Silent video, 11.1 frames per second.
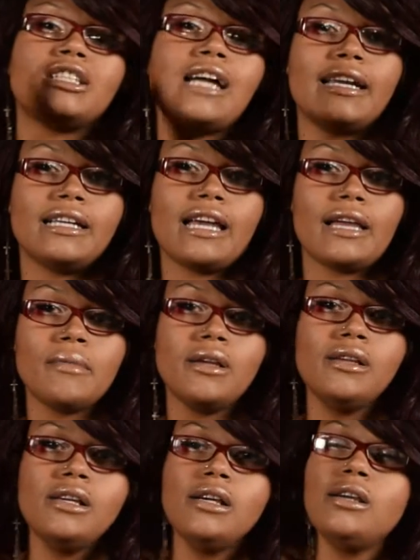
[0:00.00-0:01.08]
kind of gate.
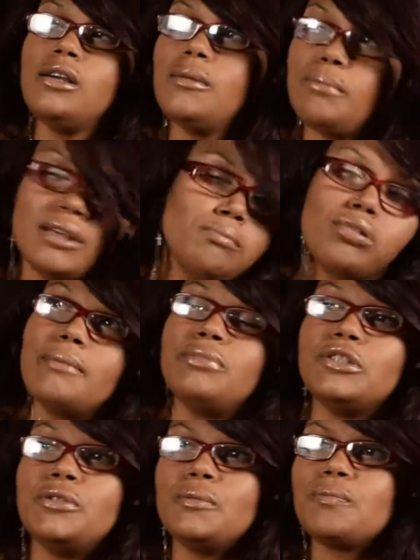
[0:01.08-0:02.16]
Big, bright
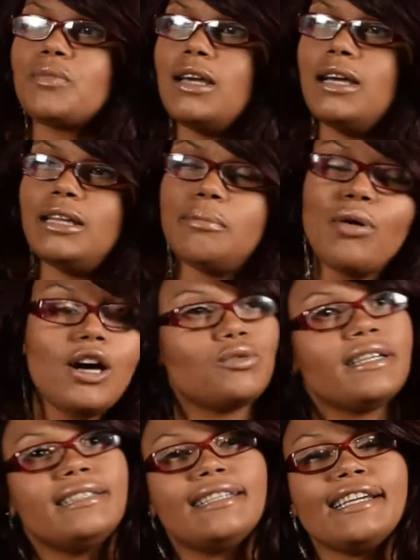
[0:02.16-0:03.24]
blue. And he parked
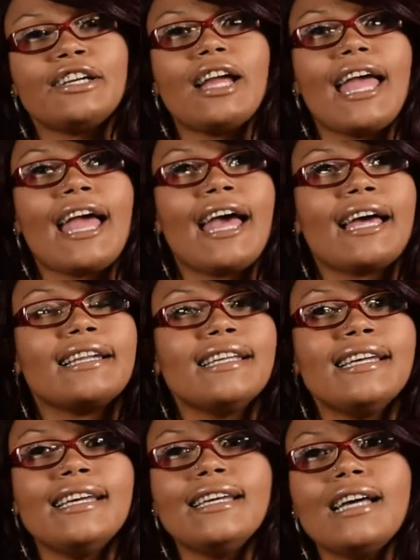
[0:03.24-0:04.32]
right there, and
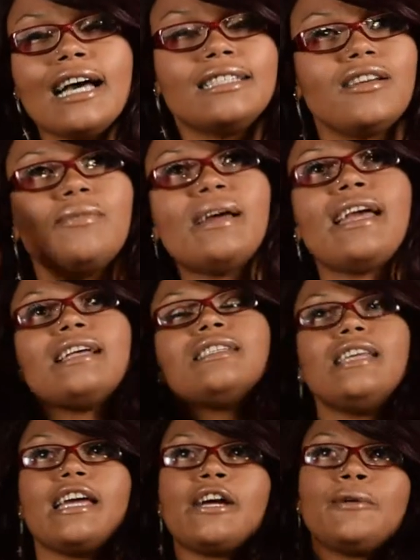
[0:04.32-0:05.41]
I still have my hands in
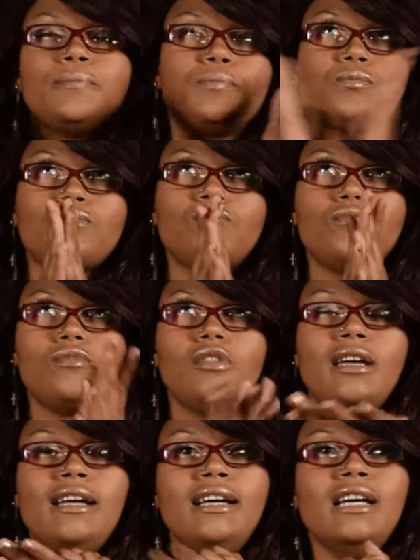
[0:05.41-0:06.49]
the air.
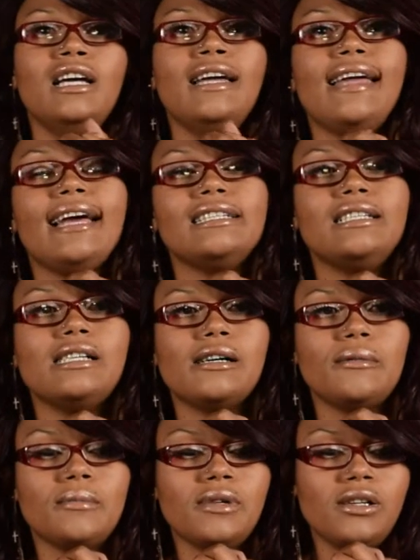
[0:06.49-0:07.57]

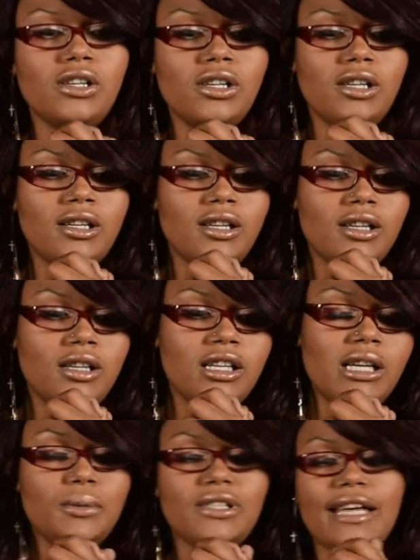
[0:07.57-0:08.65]
And he
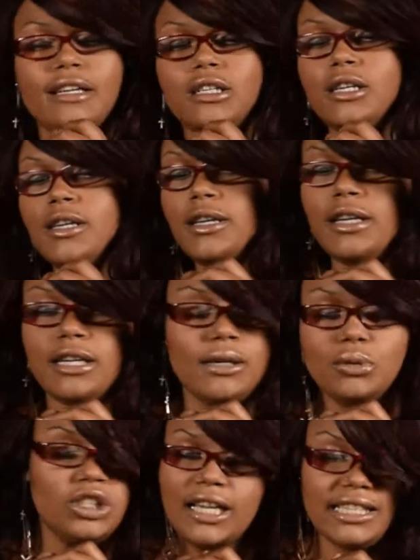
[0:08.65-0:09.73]
was
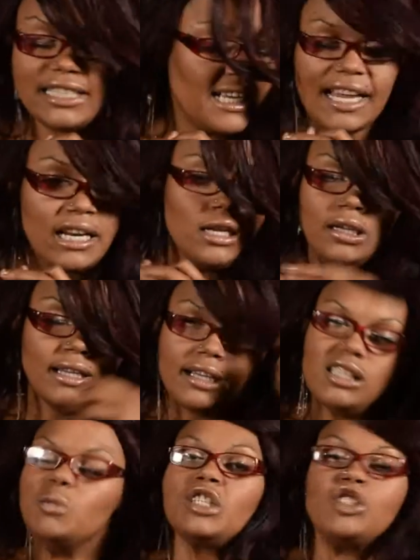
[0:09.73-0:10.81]
shaking his head, and
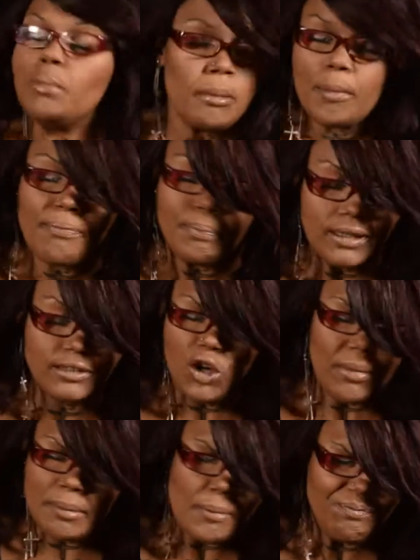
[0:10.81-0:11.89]
he was like, don't
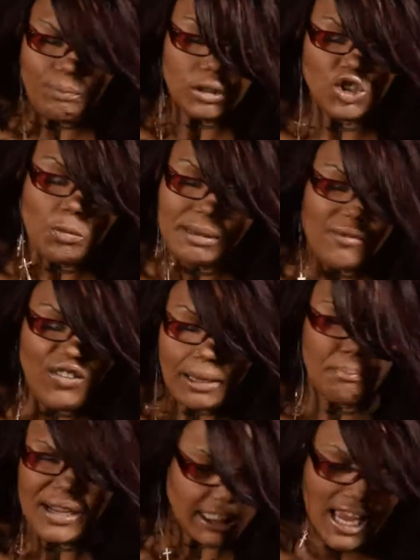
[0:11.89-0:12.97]
make me fucking
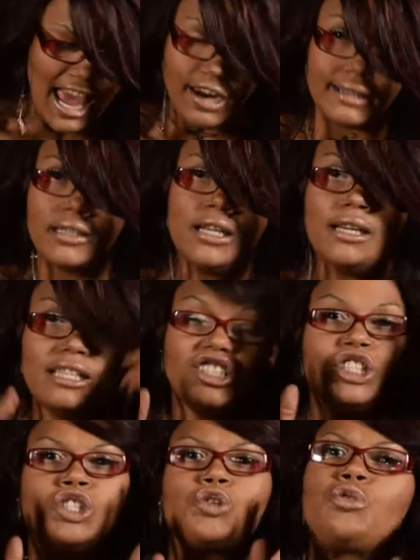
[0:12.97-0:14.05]
bust your head.
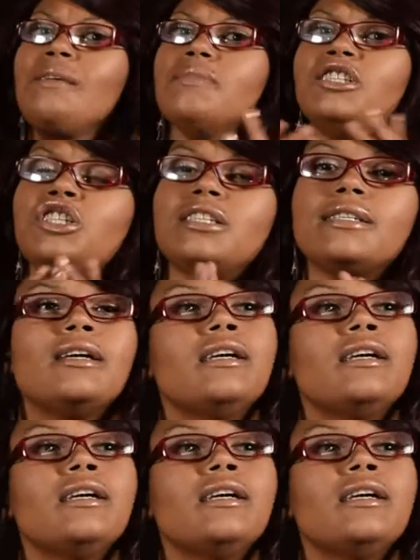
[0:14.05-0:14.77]
Just screaming, just